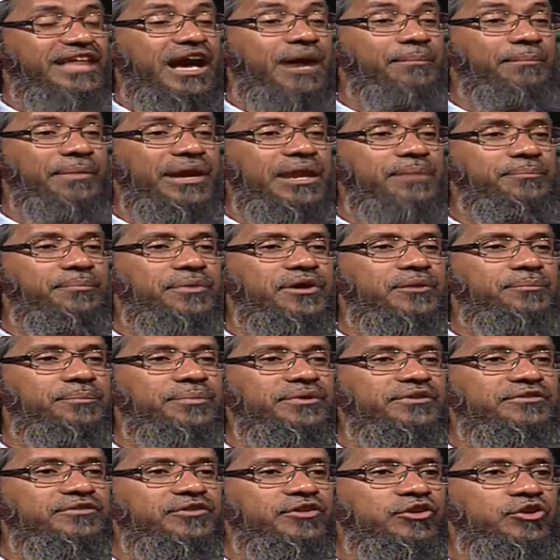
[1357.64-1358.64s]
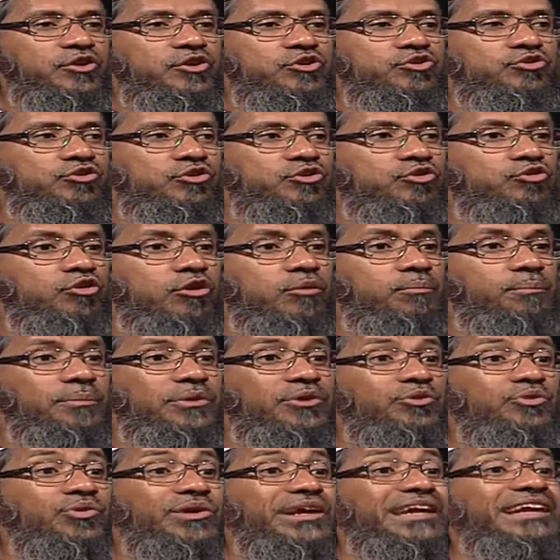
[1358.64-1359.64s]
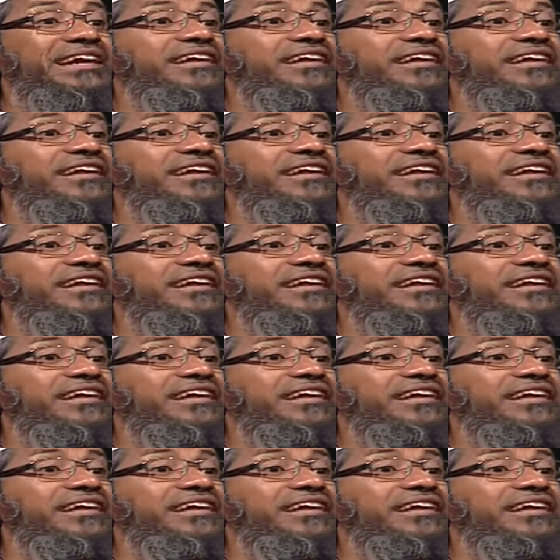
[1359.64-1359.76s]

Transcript: Their main purpose should not be to